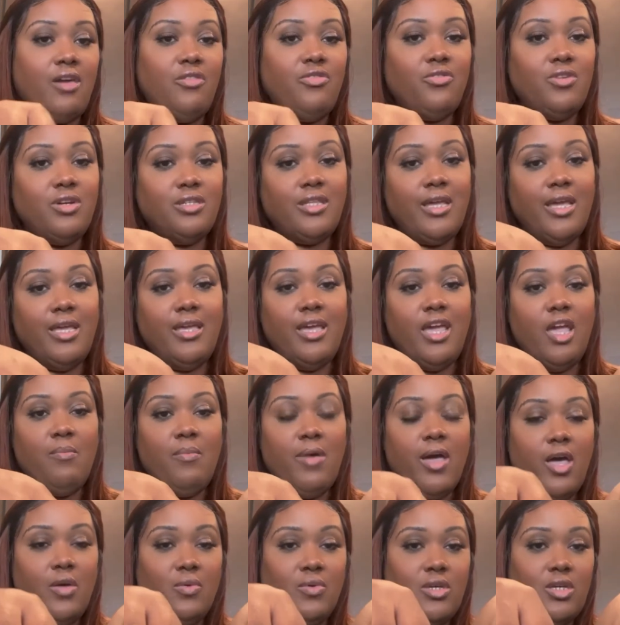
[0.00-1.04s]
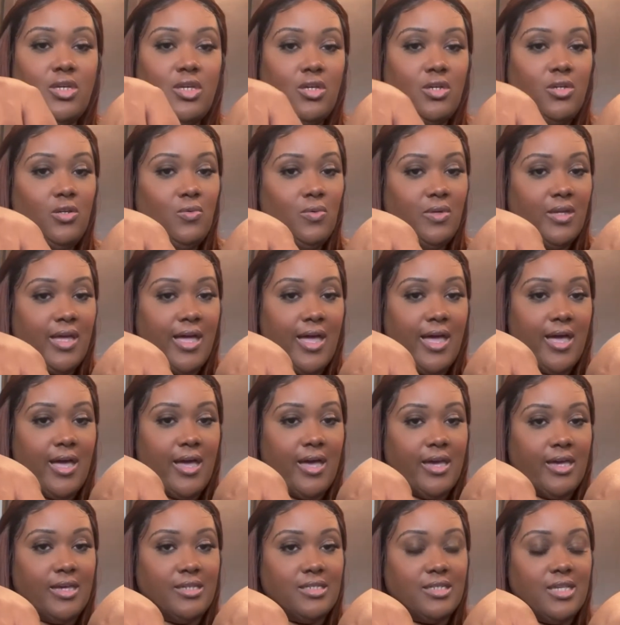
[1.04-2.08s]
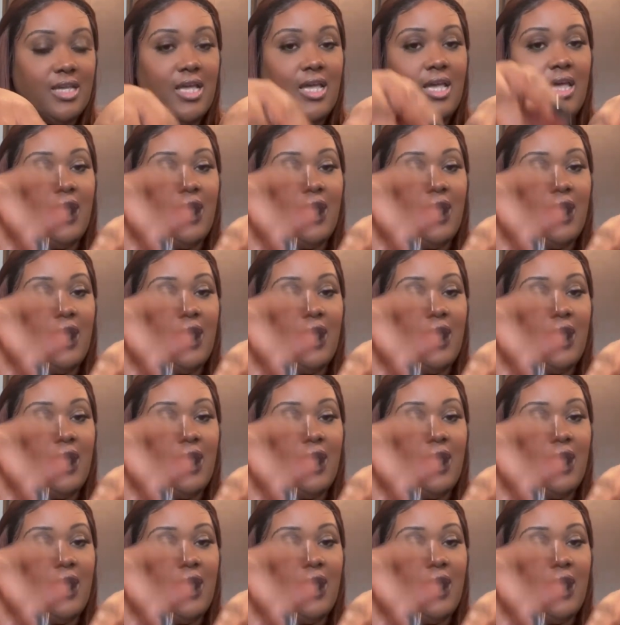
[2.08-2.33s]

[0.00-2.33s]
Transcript: thought they came out cute, guys.